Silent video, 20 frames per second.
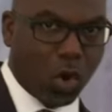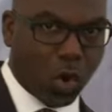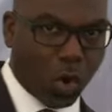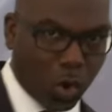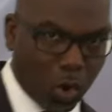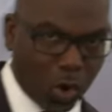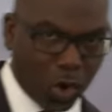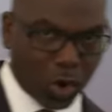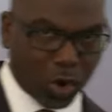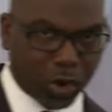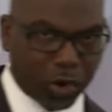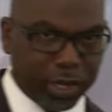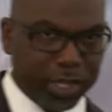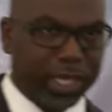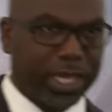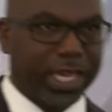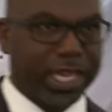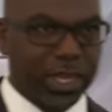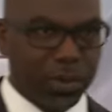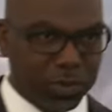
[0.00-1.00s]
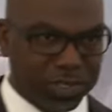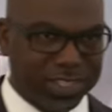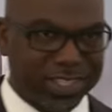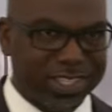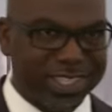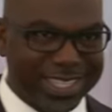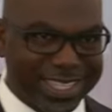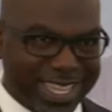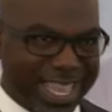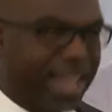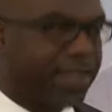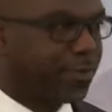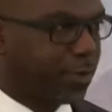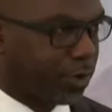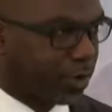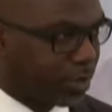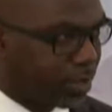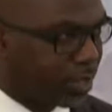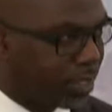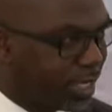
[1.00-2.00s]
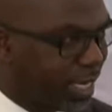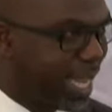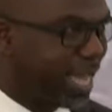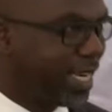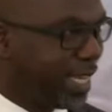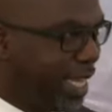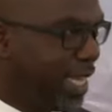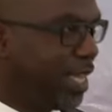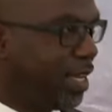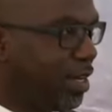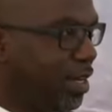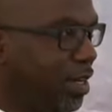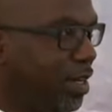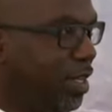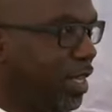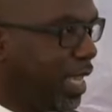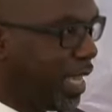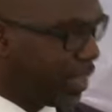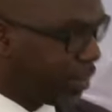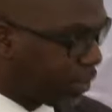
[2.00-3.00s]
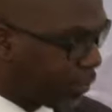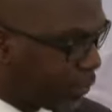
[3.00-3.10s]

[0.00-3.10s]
or he was never let in in the